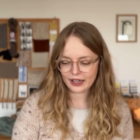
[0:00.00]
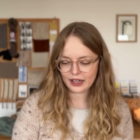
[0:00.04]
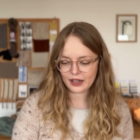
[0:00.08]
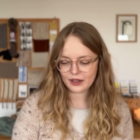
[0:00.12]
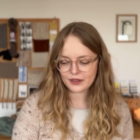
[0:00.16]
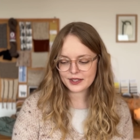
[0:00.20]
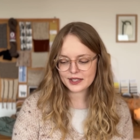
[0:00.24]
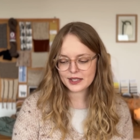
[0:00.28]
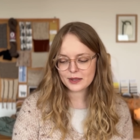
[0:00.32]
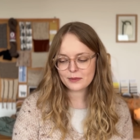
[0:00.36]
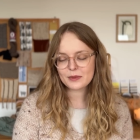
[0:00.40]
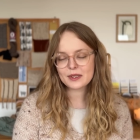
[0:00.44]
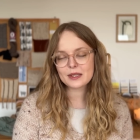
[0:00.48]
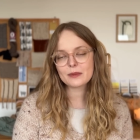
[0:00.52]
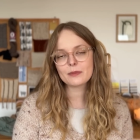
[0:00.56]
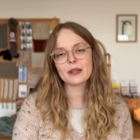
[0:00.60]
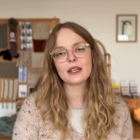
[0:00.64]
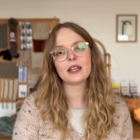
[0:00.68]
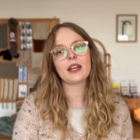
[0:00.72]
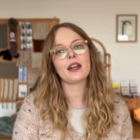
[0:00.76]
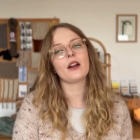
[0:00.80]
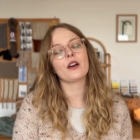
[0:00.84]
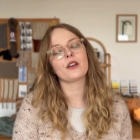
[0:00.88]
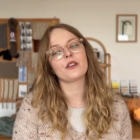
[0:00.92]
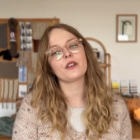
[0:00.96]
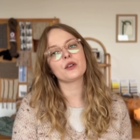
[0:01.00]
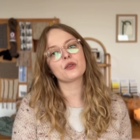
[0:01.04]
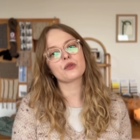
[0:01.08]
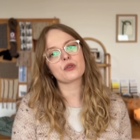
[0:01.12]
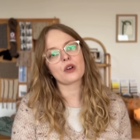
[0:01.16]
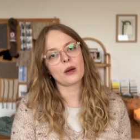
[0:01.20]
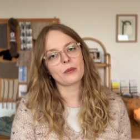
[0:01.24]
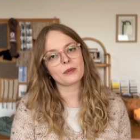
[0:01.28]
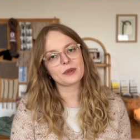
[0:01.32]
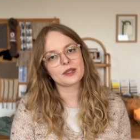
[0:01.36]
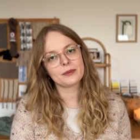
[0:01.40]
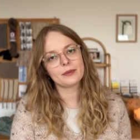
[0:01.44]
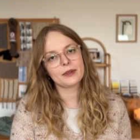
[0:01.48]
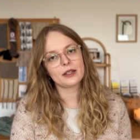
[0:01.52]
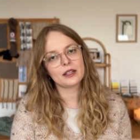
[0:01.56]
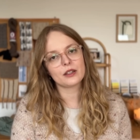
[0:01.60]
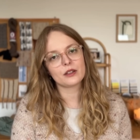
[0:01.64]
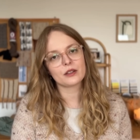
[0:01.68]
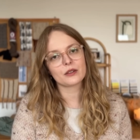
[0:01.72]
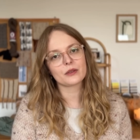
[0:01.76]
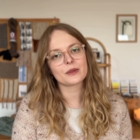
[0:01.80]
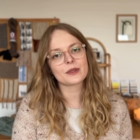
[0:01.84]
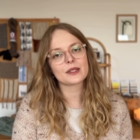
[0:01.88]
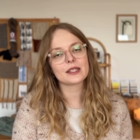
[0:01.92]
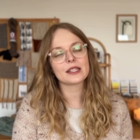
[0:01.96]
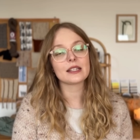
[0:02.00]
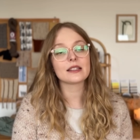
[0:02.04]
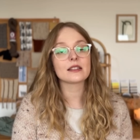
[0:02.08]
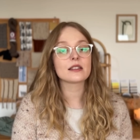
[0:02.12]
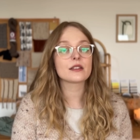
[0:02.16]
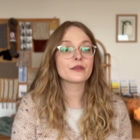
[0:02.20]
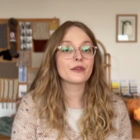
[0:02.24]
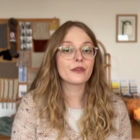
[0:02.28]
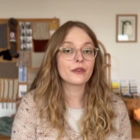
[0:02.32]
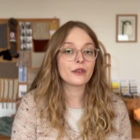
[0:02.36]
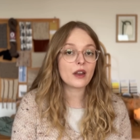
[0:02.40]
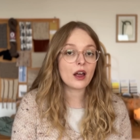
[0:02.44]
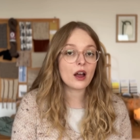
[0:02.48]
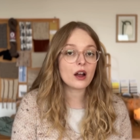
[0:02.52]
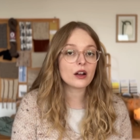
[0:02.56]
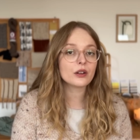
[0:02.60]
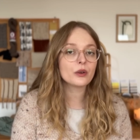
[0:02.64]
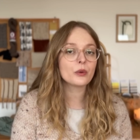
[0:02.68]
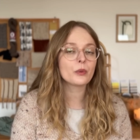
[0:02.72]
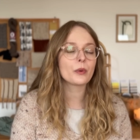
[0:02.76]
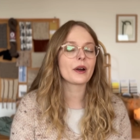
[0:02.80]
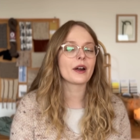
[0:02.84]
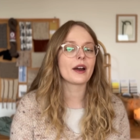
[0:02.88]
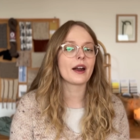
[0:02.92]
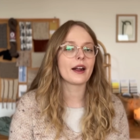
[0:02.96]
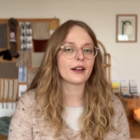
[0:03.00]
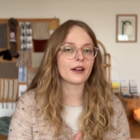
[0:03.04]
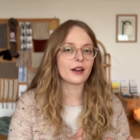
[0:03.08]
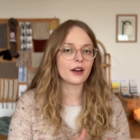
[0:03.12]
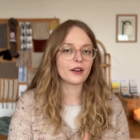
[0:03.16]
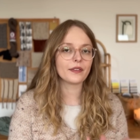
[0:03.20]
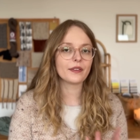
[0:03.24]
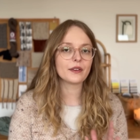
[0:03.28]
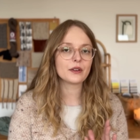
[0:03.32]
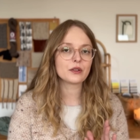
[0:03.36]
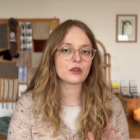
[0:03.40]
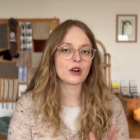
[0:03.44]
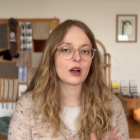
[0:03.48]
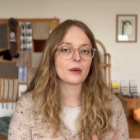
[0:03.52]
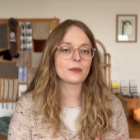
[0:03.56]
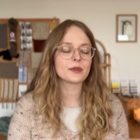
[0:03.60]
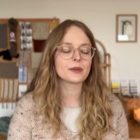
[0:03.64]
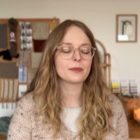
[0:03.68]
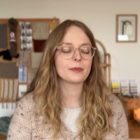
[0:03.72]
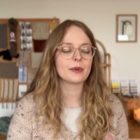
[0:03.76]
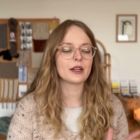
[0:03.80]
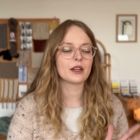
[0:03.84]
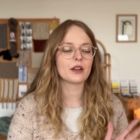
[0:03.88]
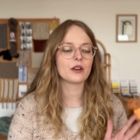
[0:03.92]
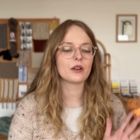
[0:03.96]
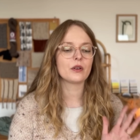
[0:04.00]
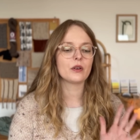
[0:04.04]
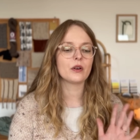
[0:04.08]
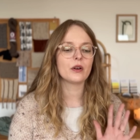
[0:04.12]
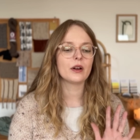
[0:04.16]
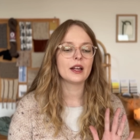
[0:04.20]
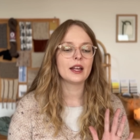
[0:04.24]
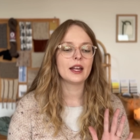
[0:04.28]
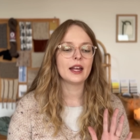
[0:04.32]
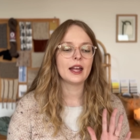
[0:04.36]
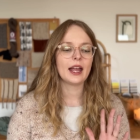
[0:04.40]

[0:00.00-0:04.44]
out some spinning on the drop spindle since Flock, where I got the drop spindle,